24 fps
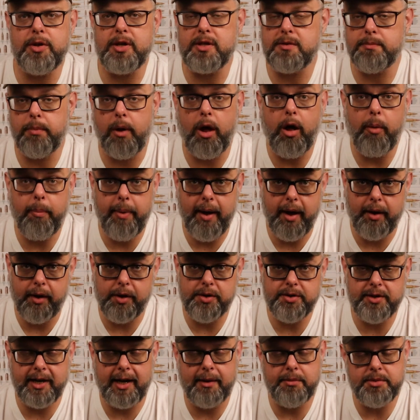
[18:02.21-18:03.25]
these ball
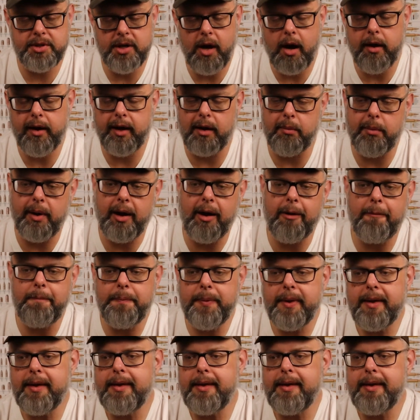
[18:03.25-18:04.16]
powders that I'm talking about.